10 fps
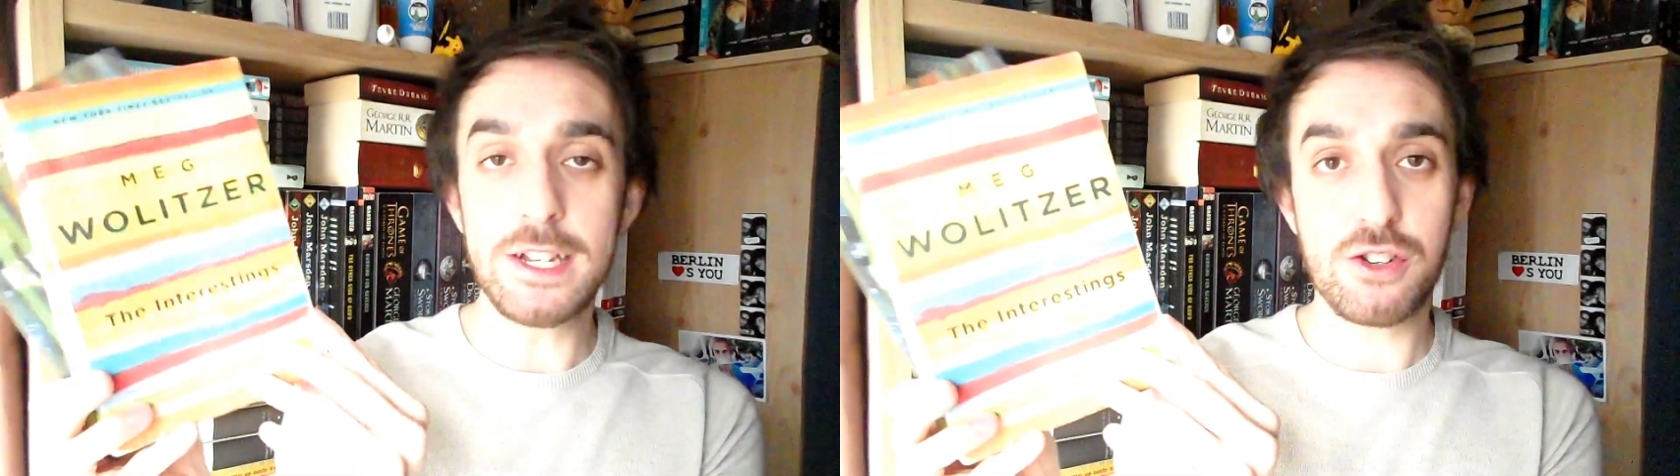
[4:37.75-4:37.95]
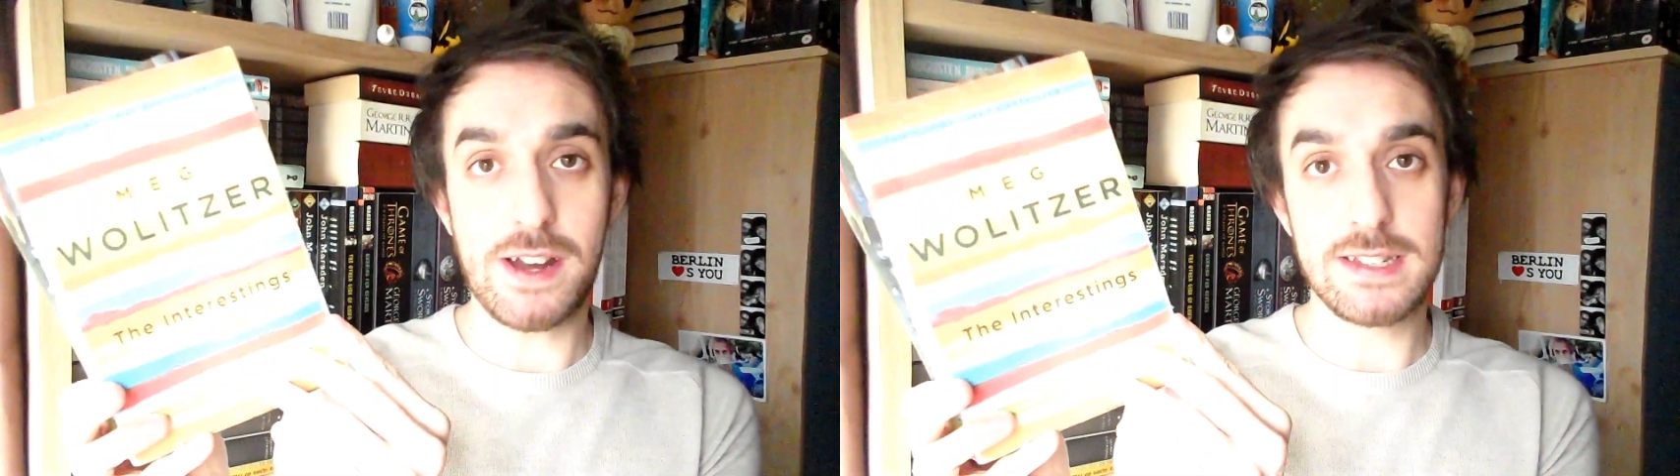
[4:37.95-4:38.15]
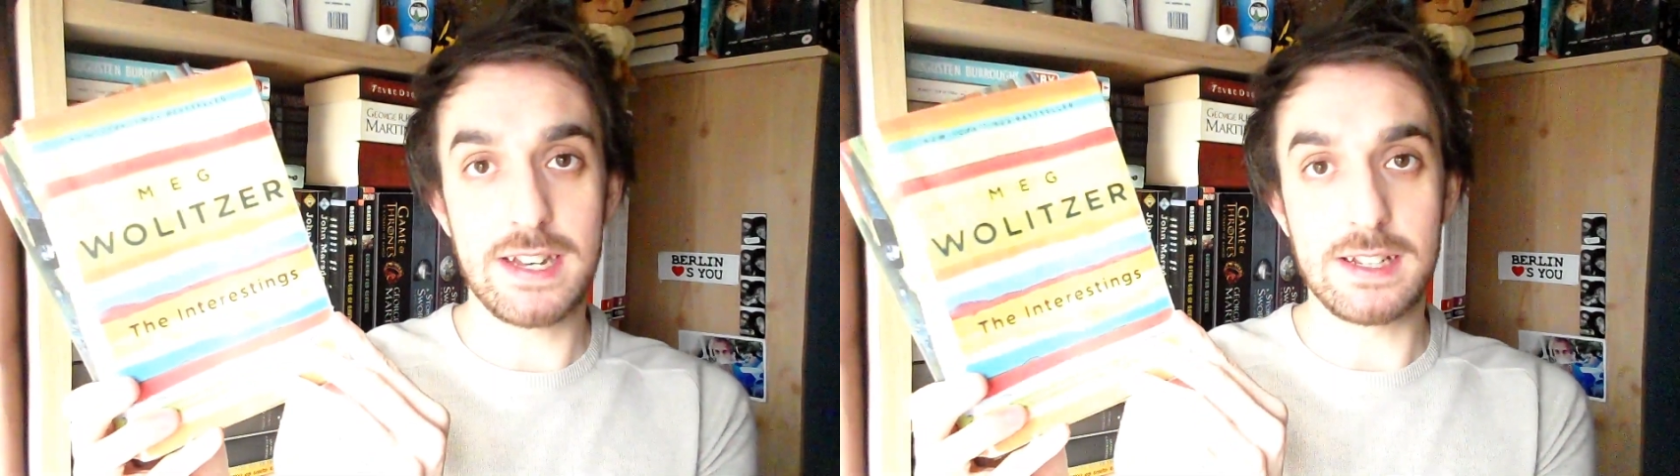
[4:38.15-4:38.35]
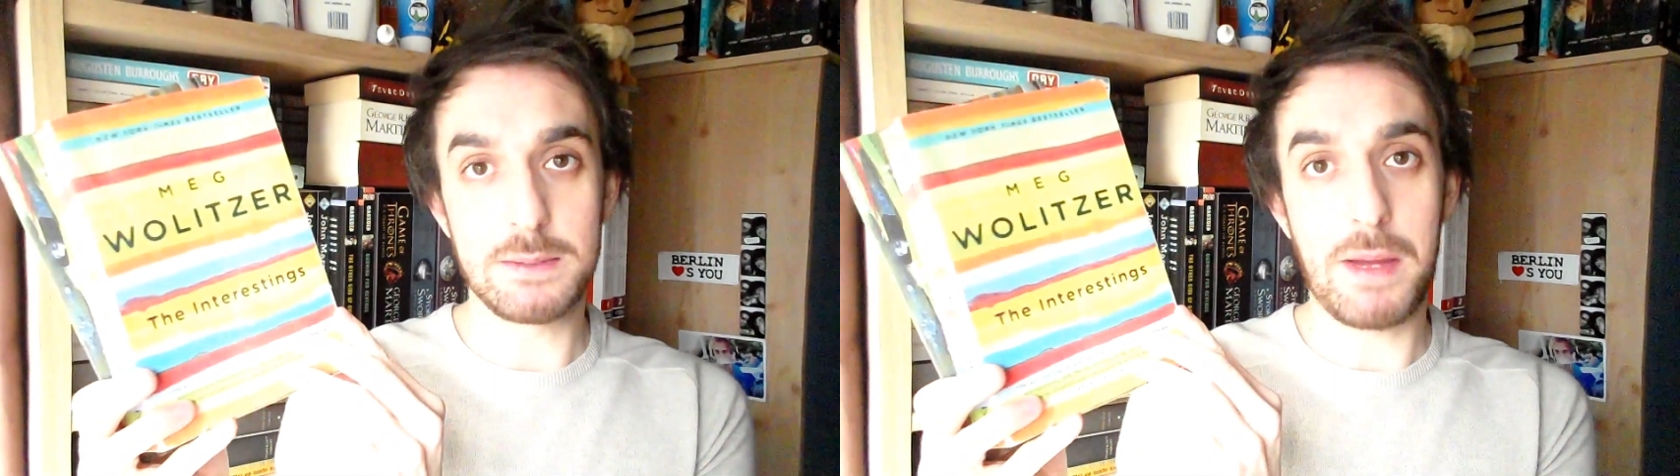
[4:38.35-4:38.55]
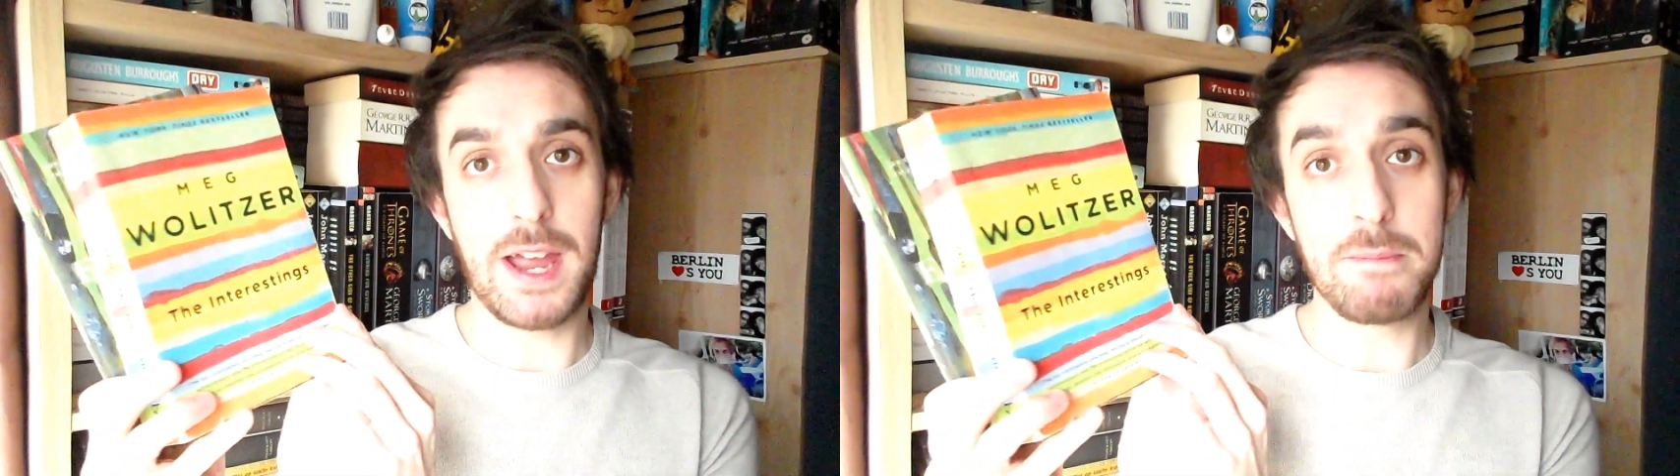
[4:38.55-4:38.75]

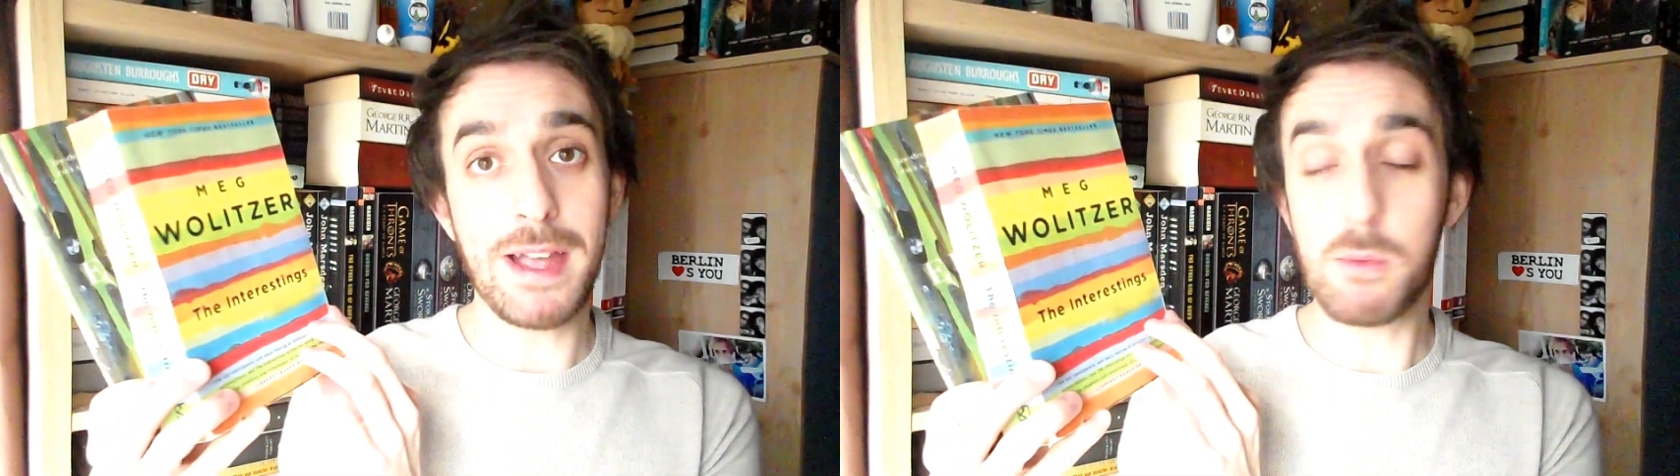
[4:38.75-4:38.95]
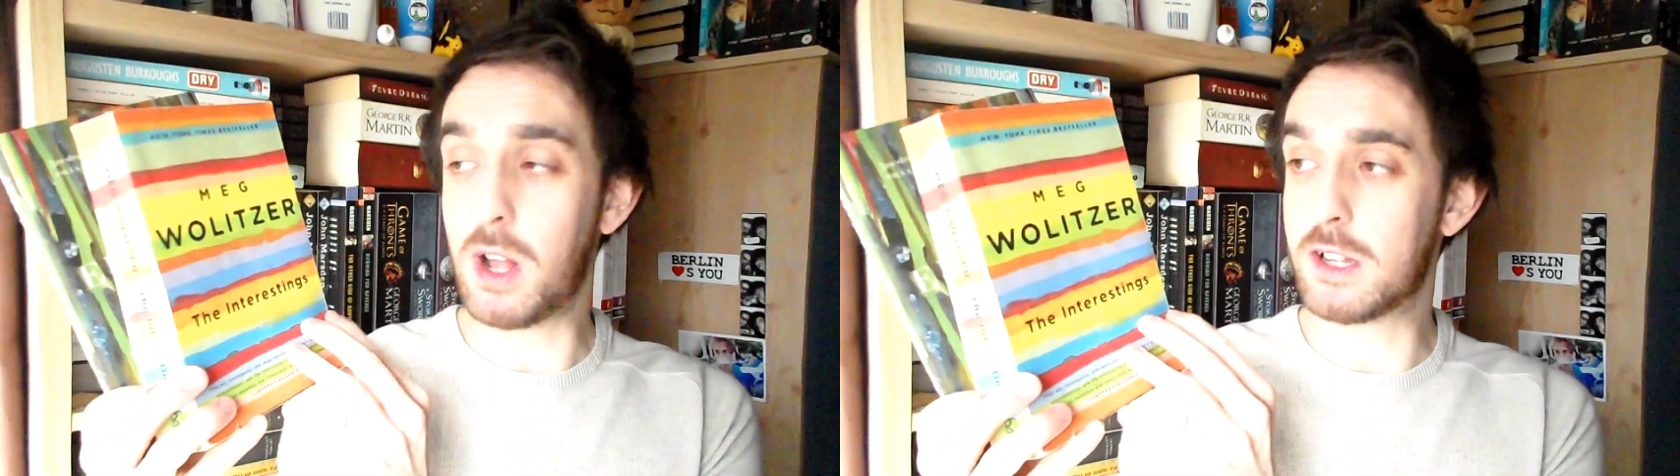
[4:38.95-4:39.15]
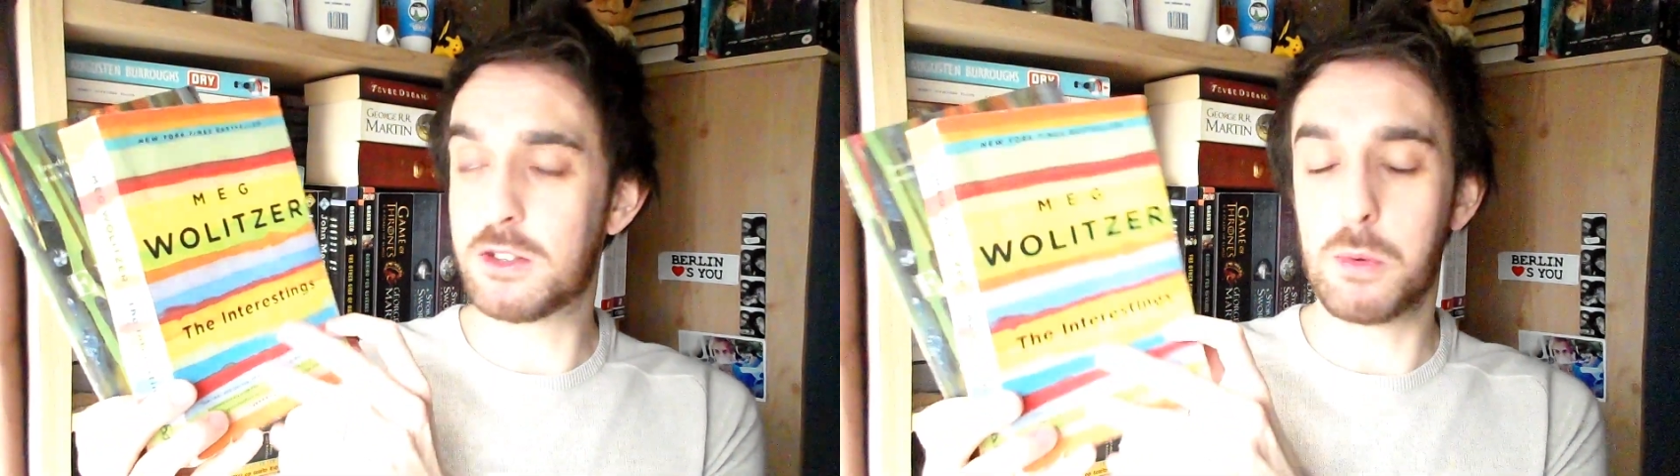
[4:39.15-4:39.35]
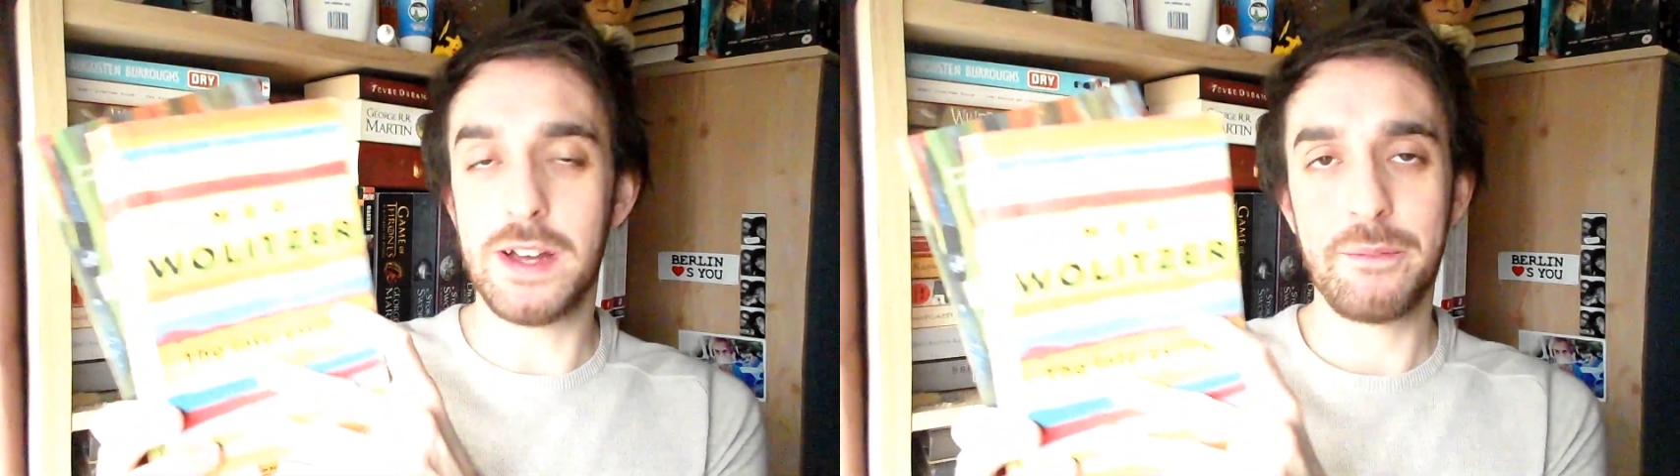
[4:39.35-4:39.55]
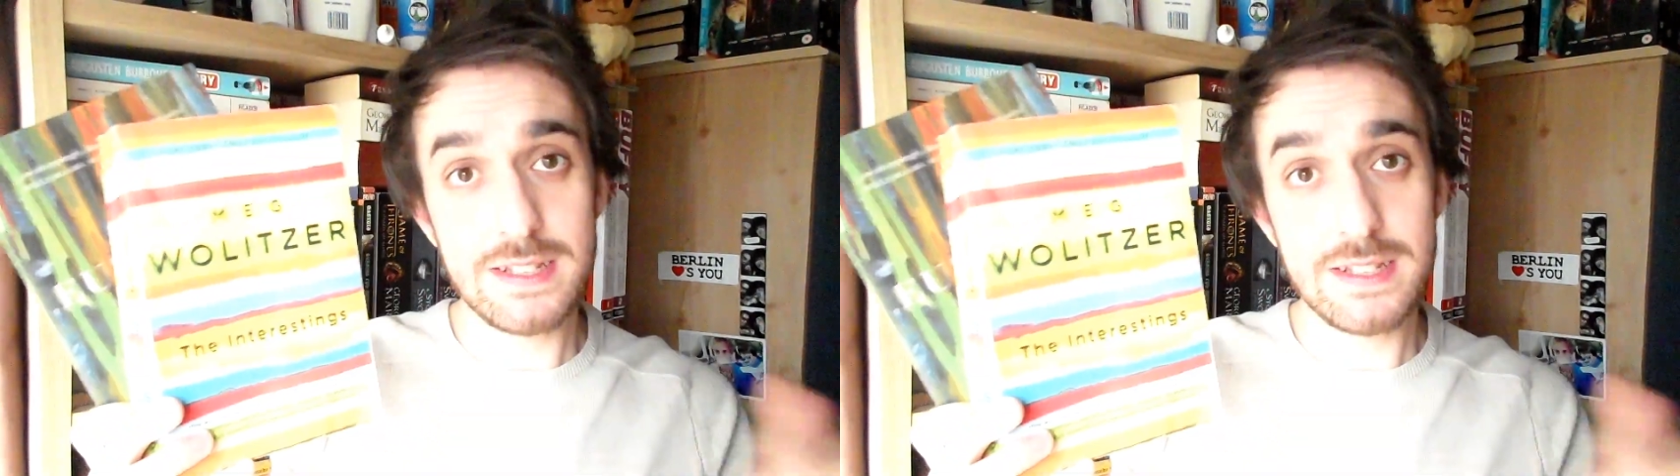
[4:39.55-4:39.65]
Interestings by Meg Walletsworth.